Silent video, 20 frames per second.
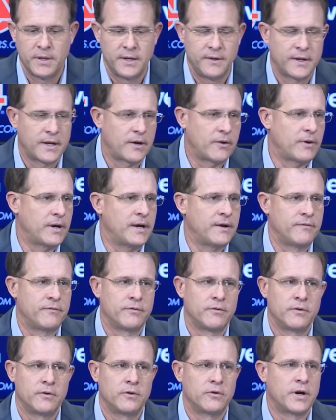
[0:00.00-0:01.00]
mean that I don't have
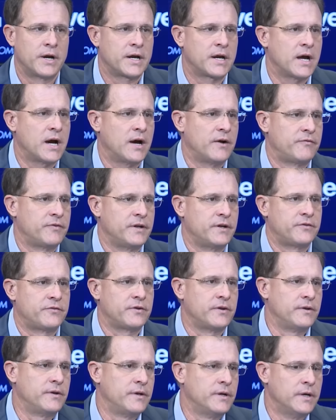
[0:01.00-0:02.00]
great confidence
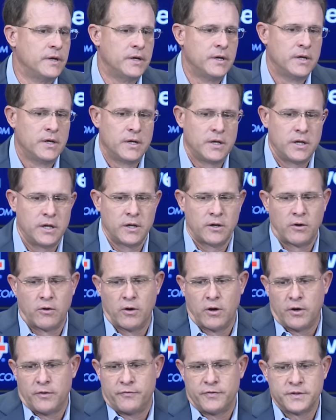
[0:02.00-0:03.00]
in
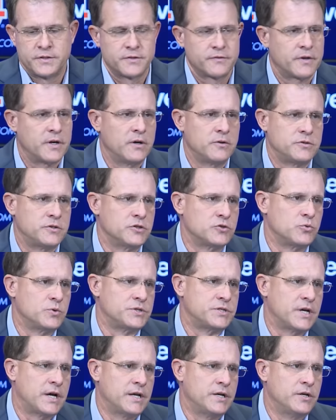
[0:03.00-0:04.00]
our offensive coaches,
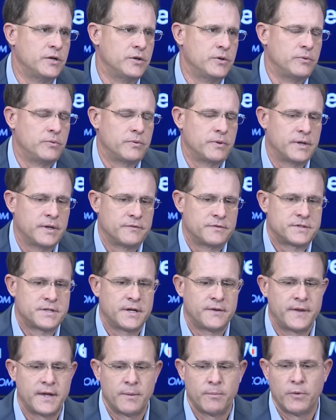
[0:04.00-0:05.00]
which I do, and I've
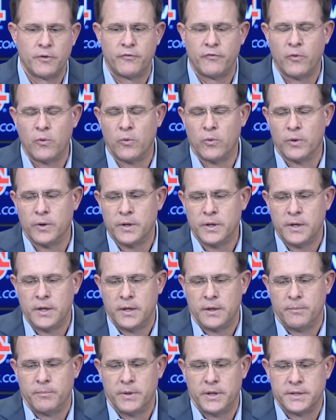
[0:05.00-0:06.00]
said that before.
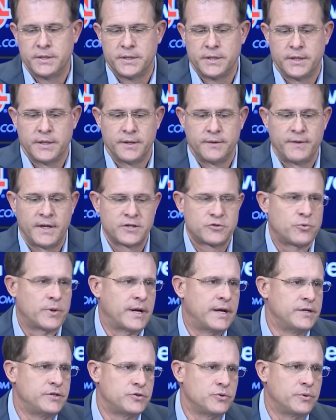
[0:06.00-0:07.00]
But that's what
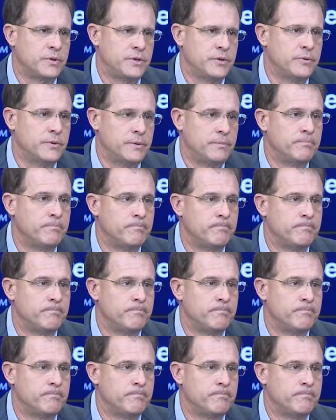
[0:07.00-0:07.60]
I enjoy doing.